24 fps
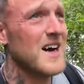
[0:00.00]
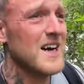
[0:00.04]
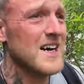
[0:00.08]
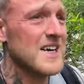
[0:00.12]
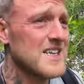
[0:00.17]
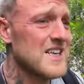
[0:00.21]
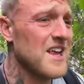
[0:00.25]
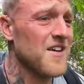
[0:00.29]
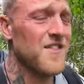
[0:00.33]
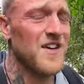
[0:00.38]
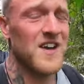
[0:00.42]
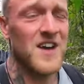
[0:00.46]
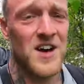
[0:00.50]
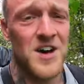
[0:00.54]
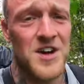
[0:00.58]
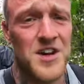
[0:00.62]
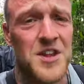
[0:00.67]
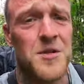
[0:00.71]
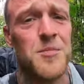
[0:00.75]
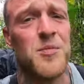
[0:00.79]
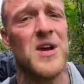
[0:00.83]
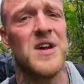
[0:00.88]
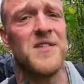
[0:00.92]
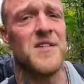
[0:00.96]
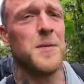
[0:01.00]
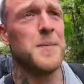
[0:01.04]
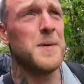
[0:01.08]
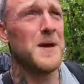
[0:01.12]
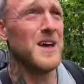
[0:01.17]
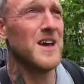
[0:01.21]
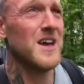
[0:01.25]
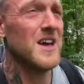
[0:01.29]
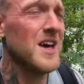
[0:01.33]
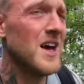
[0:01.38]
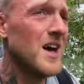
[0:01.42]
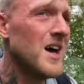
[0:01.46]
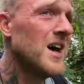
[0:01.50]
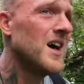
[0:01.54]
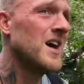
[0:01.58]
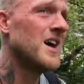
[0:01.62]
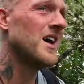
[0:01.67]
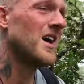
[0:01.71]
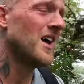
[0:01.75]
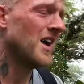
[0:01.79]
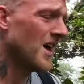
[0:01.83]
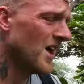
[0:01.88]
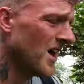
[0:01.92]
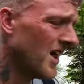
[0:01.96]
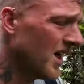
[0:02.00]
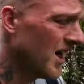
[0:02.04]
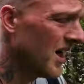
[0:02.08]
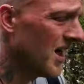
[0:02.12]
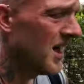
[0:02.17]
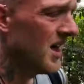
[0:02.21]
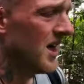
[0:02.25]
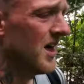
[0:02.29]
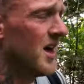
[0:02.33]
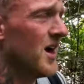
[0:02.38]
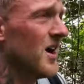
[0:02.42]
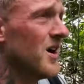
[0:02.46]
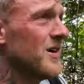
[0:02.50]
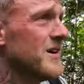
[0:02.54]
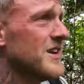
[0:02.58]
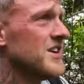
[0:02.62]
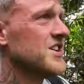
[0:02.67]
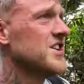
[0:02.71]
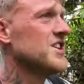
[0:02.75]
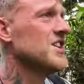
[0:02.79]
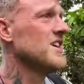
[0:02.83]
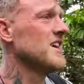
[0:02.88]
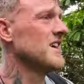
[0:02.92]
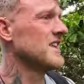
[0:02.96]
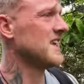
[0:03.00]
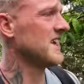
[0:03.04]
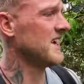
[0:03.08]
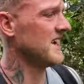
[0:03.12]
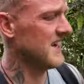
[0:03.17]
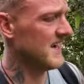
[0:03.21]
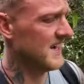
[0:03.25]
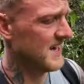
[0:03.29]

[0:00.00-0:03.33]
It's definitely harder to breathe up here. Holy shit.